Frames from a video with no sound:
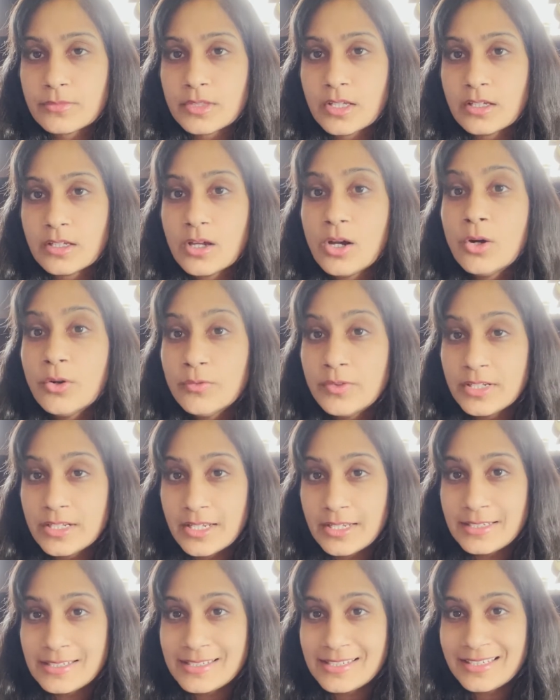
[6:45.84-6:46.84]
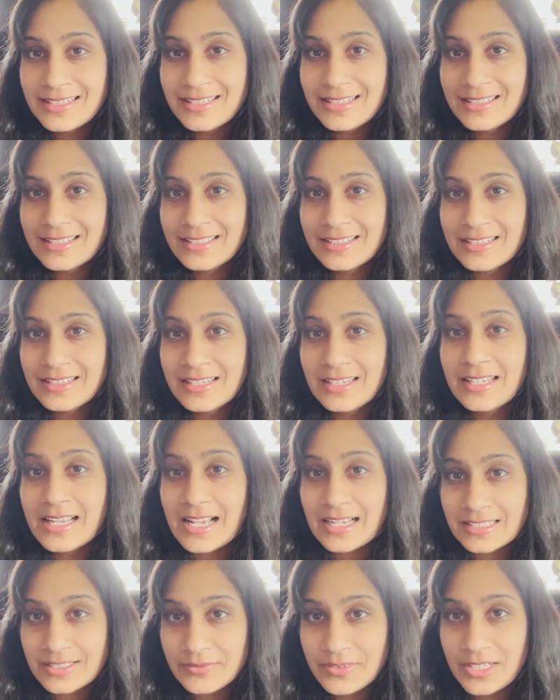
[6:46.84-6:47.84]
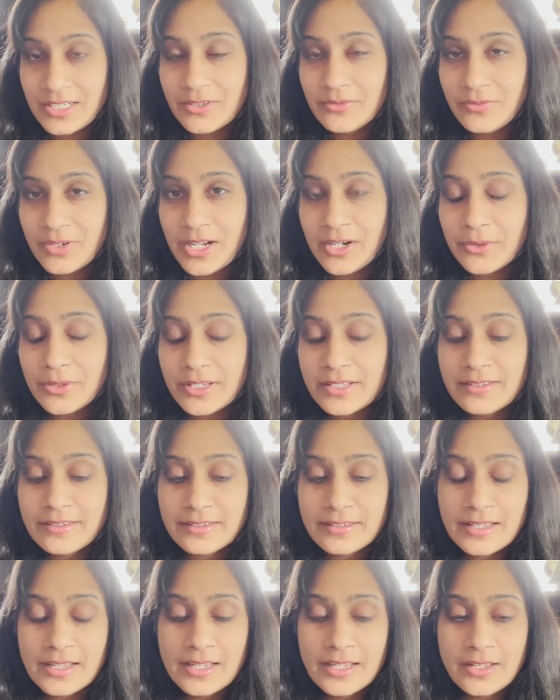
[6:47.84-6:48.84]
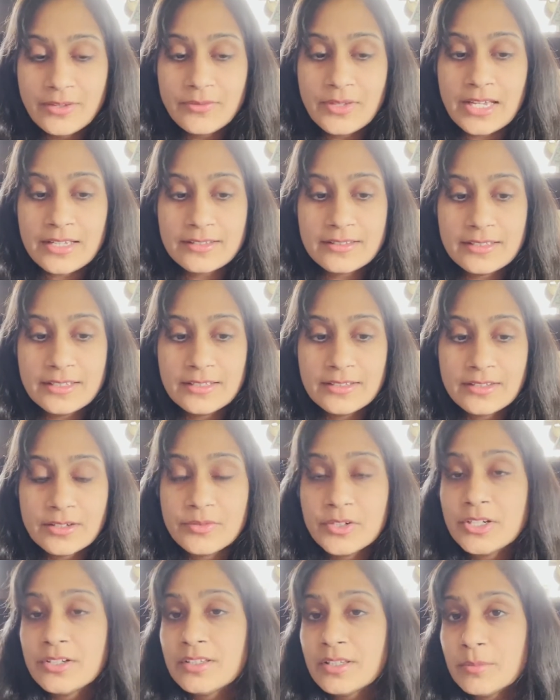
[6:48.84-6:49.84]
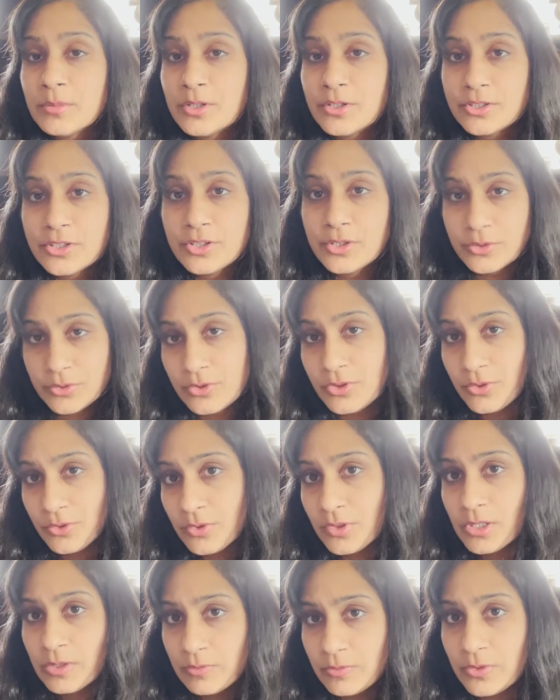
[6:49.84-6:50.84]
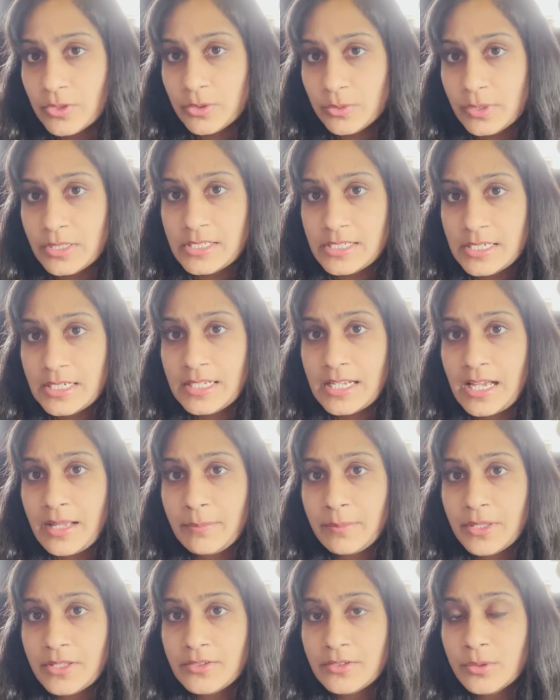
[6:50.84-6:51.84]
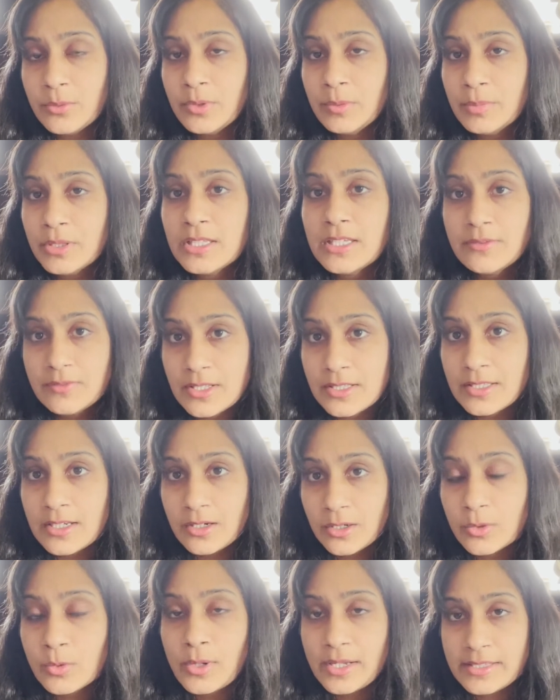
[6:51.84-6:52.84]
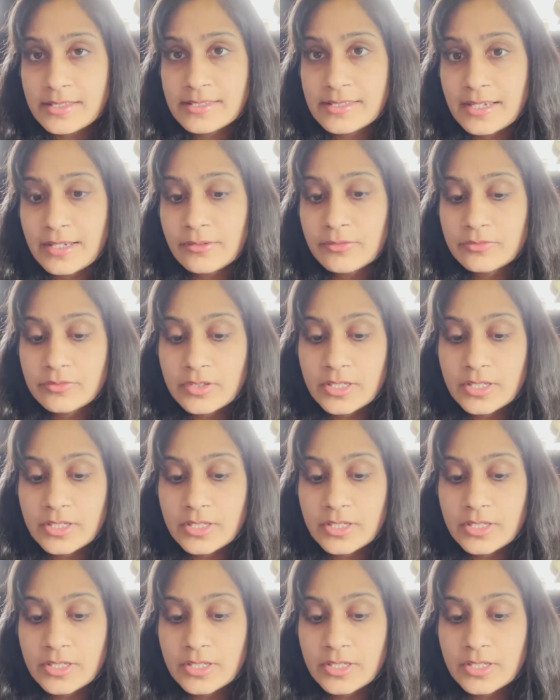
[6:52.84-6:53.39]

COVID-19 inactivated virus vaccines are very similar to those used in flu and Tdap, and so we believe that they are quite safe.